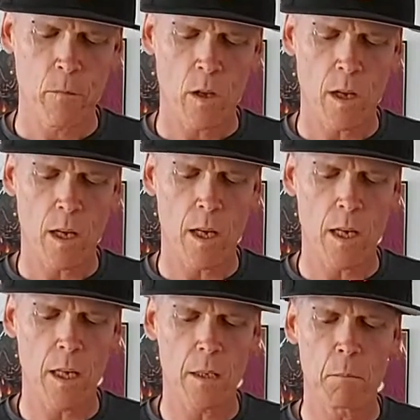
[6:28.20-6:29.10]

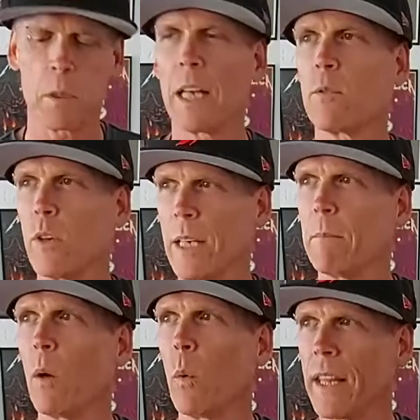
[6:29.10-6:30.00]
Blood Red
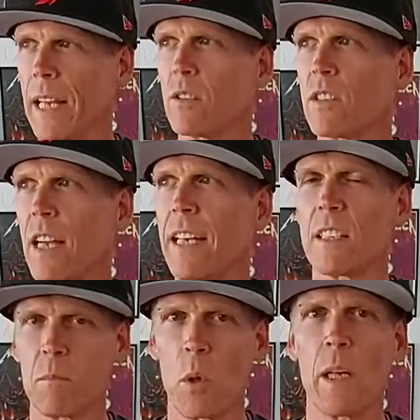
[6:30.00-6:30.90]
But Without Sight,
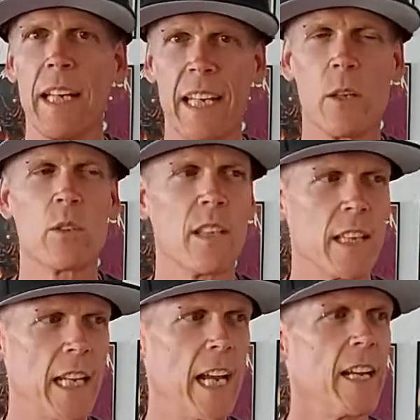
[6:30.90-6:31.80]
Exploding Egos in
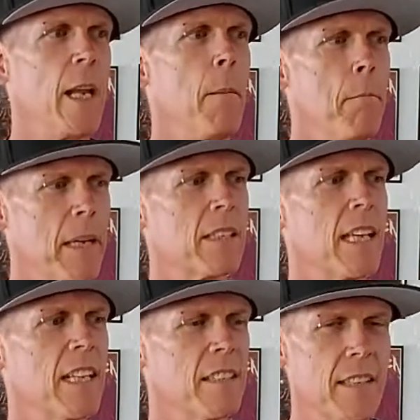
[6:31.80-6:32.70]
the Night. Mixed
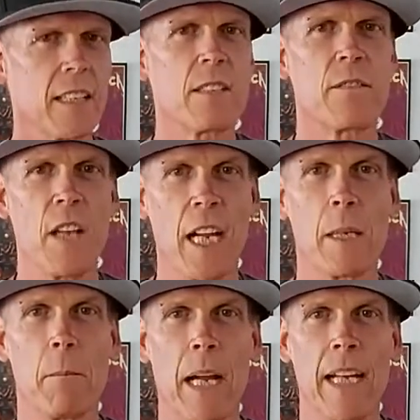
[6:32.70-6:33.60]
Like Sticks of
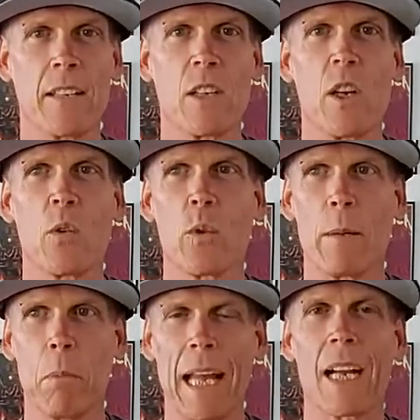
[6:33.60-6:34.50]
Dynamite.
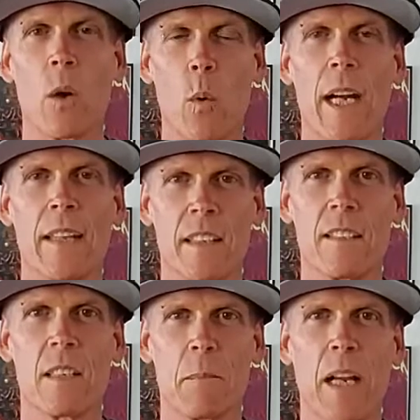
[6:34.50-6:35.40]
Red, Black or White, This
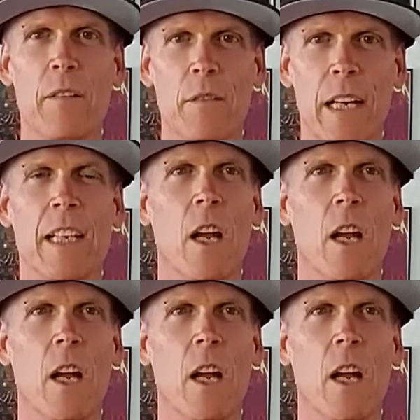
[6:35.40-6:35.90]
Is My Fight.